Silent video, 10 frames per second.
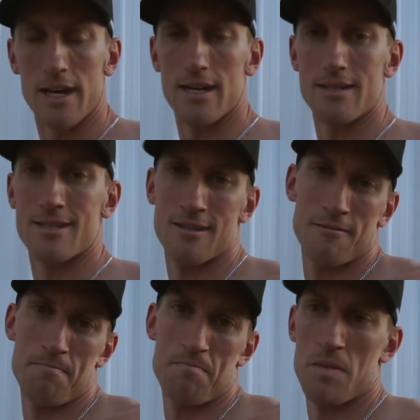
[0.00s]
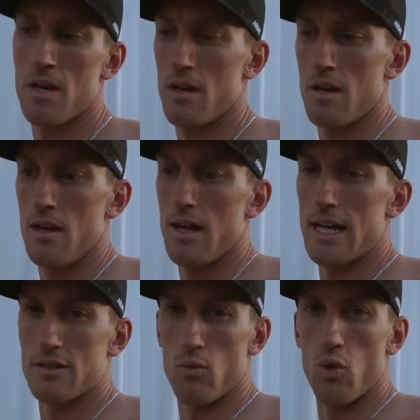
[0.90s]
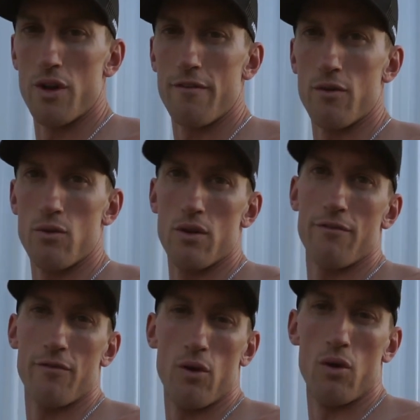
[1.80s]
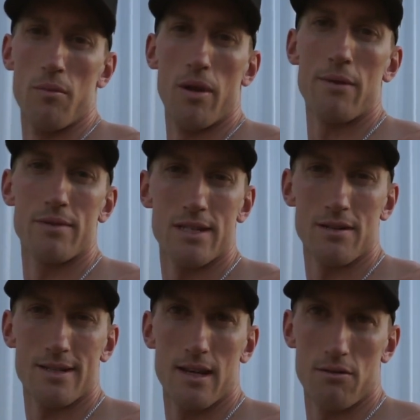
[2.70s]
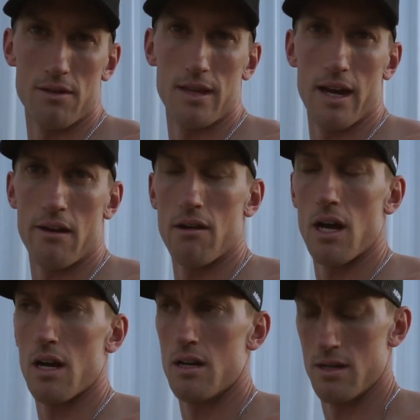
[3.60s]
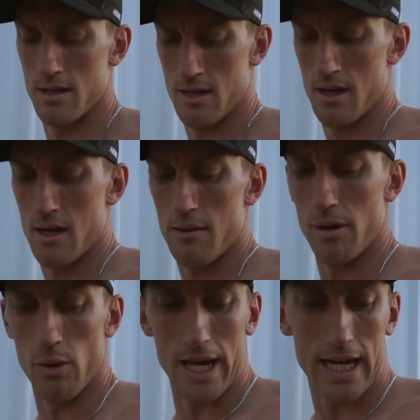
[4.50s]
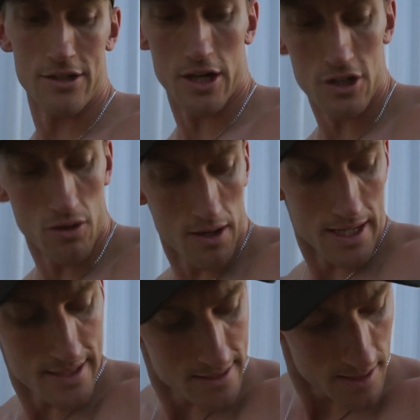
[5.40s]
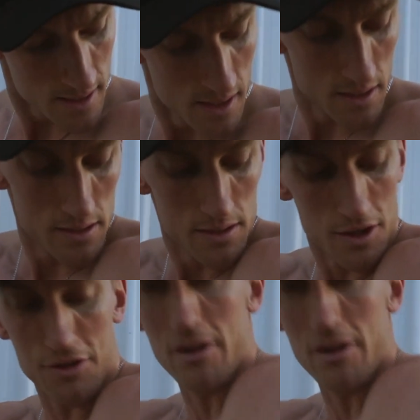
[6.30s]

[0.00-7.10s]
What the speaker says: as it would if all the blood was sort of settled in that area. But what they're going to judge you on is the